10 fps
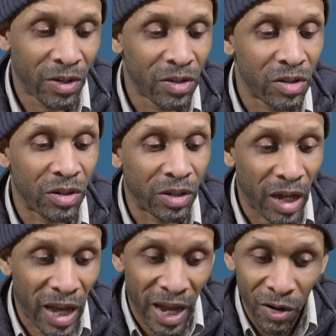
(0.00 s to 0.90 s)
So
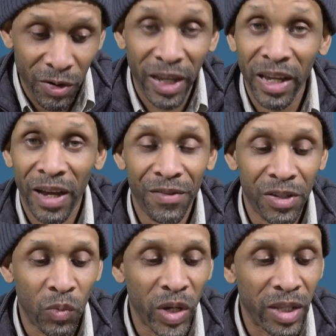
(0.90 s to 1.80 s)
I already have
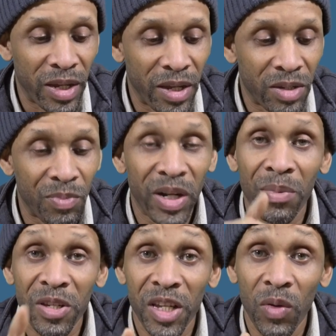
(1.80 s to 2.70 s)
it weekdays, but I'm
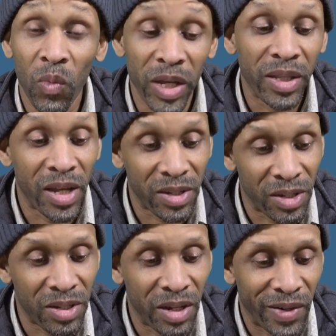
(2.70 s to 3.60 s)
gonna say weekdays
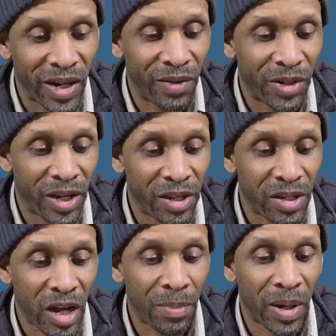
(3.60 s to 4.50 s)
instead of every
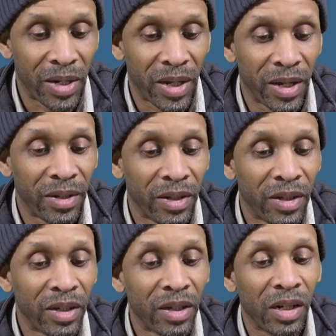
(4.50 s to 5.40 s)
days. How about that?
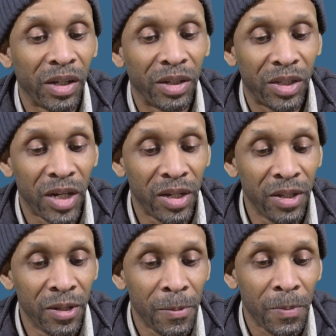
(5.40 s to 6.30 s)
Click
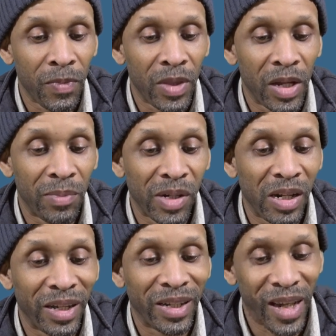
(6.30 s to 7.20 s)
done, then I'm gonna
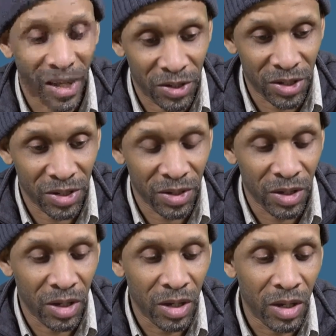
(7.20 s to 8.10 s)
click next.
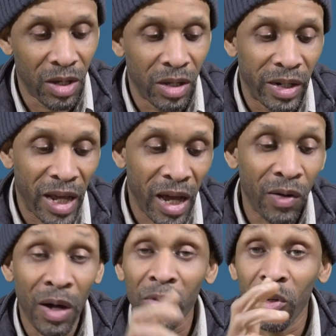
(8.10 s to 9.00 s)

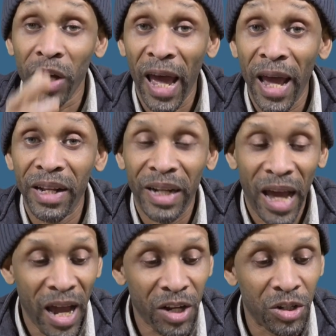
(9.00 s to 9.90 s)
Now I'm gonna add an
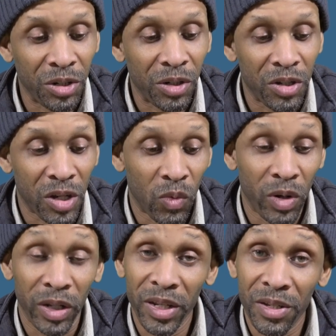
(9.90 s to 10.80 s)
action because I
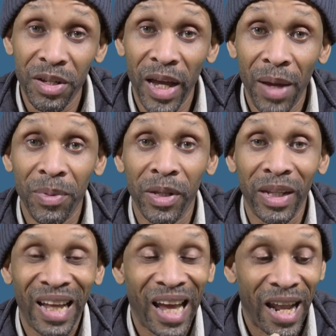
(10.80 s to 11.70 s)
want this to
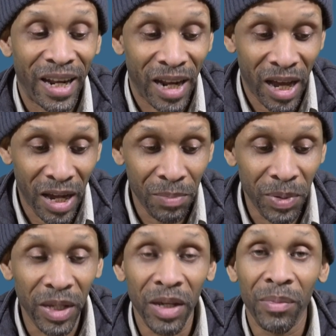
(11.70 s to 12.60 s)
happen at 9
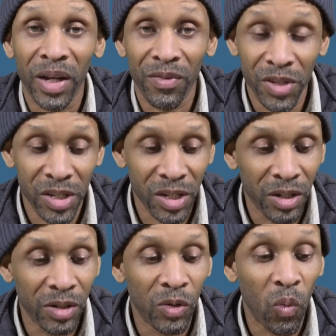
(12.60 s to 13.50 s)
p.m. every
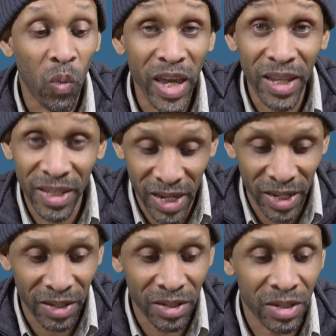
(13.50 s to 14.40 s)
single
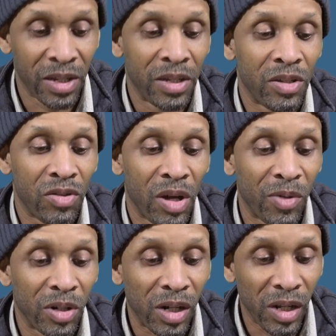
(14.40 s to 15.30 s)
weekdays. So
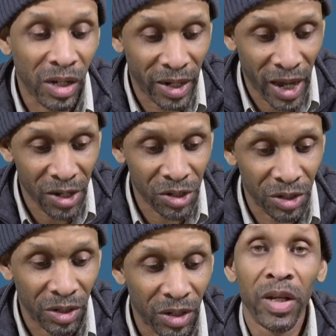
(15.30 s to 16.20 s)
I'm gonna click an
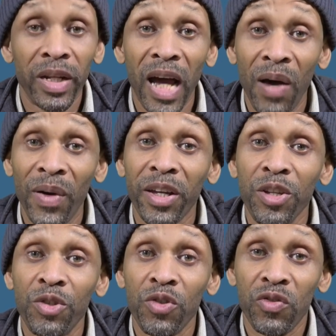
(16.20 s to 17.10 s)
action. Now I
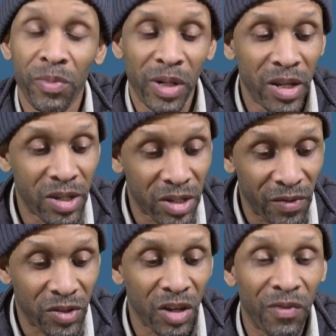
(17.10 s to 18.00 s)
can choose from a list
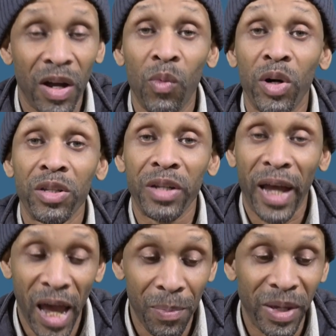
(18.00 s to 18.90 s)
of stuff I want to
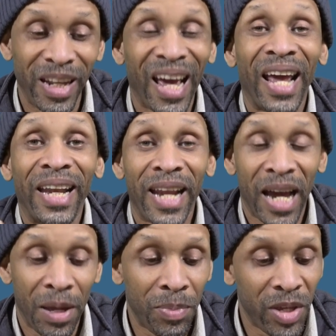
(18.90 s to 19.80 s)
happen at
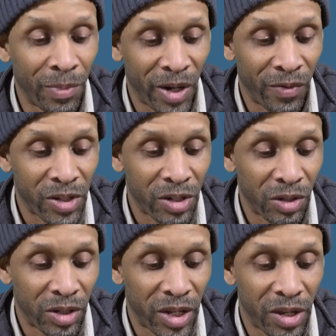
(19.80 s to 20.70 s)
9 p.m. every
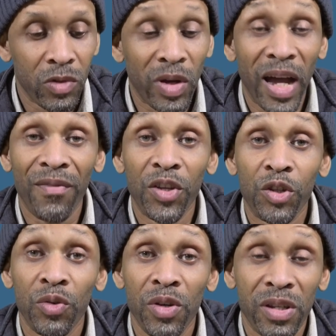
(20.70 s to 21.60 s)
single day. So I have the
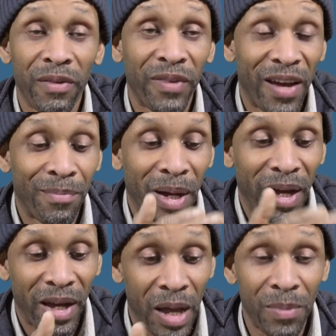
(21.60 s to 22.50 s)
choice of having
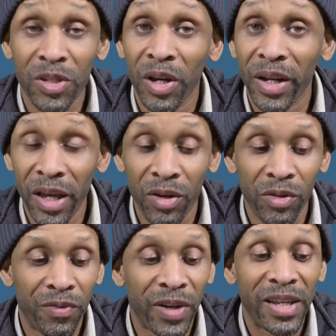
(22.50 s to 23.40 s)
my Amazon Echo
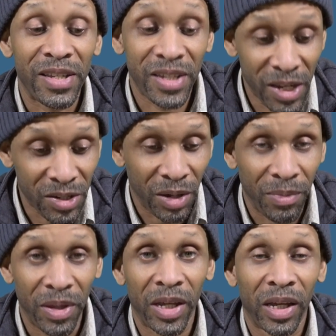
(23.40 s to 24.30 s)
device say
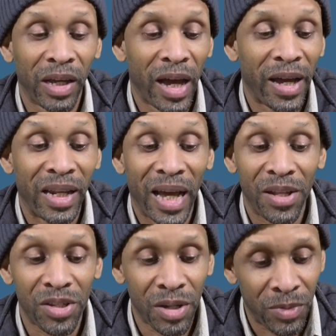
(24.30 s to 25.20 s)
something. I can
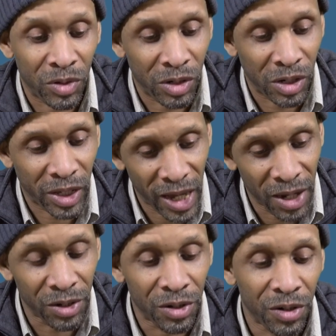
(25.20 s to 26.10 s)
add something to the
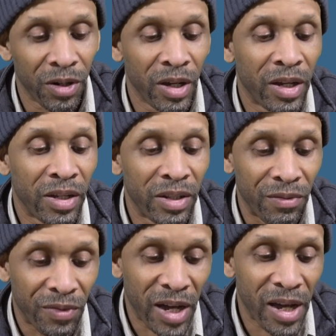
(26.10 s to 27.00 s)
calendar,
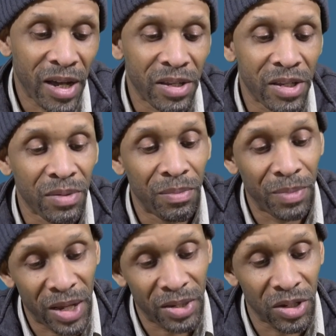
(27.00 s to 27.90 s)
device,
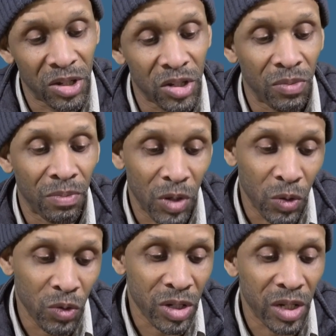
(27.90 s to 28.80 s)
message,
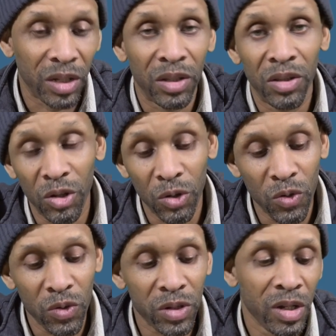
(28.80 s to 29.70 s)
music,
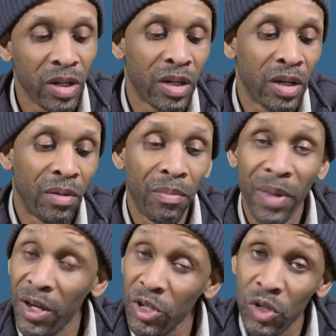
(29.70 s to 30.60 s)
news,
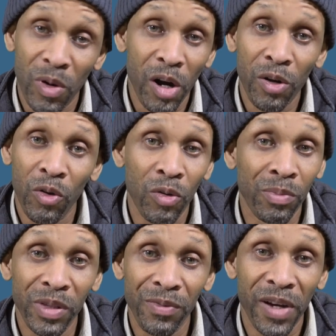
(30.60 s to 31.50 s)
make a smart
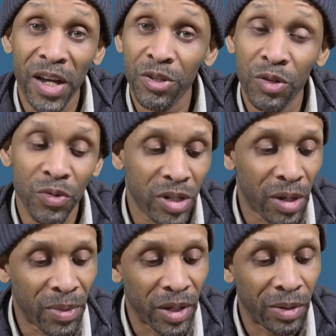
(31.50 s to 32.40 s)
home device do
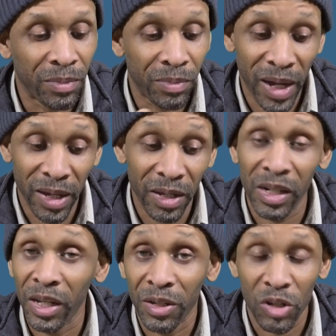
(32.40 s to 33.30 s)
something by
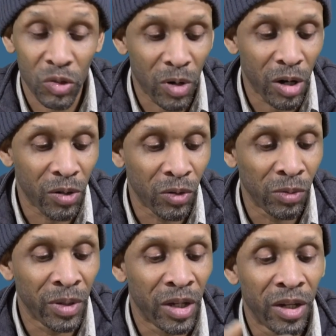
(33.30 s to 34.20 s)
clicking the smart
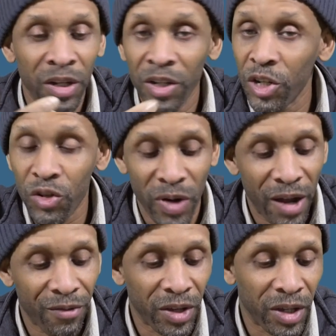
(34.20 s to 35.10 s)
home,
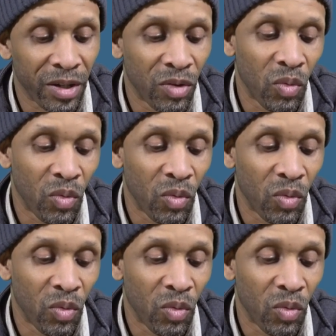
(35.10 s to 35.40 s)
traffic,